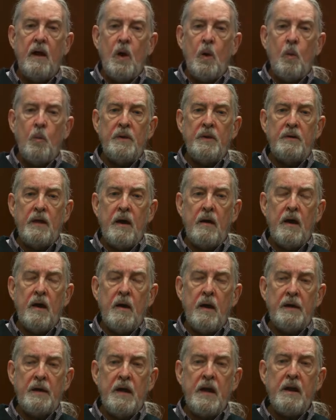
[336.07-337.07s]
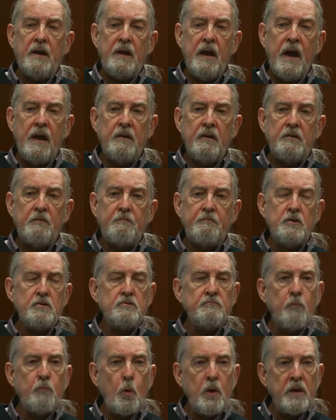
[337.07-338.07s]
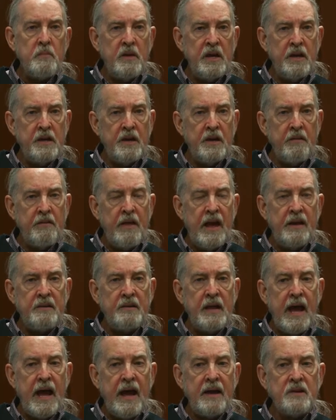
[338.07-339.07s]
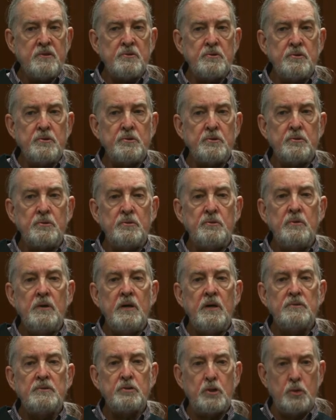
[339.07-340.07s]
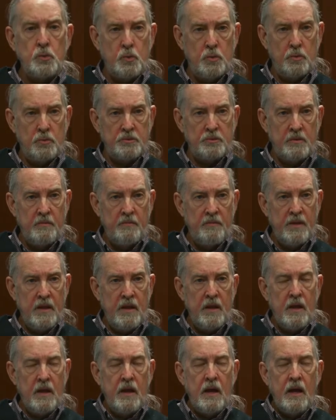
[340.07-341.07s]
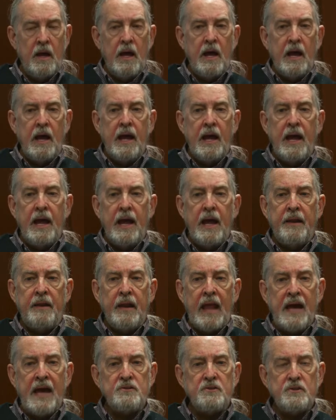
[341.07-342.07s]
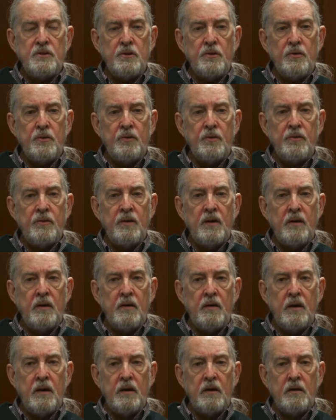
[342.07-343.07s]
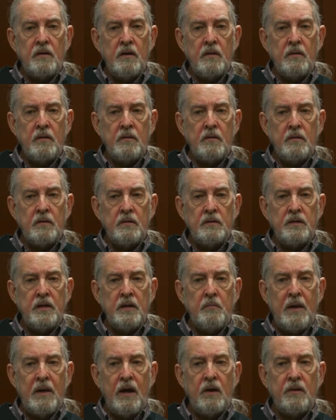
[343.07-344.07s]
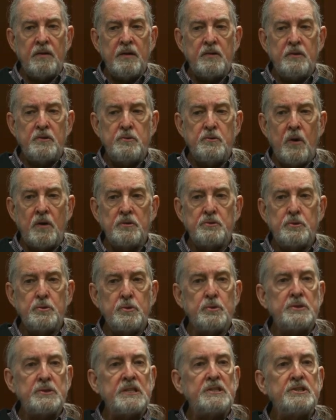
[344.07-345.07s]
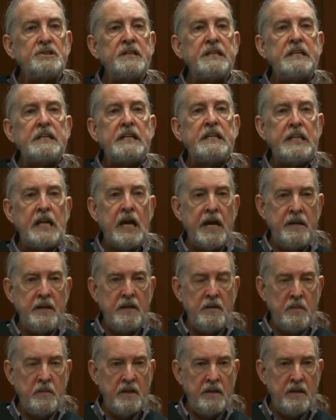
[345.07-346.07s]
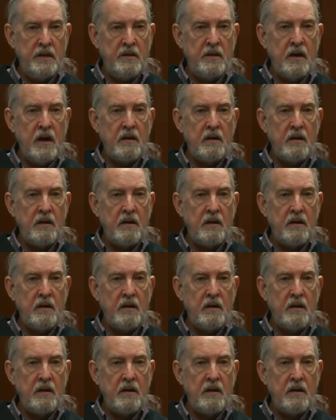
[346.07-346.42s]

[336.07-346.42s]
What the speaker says: We dedicated the first $40 million of that tax to schools. And last year, the amount to our schools exceeded $90 million.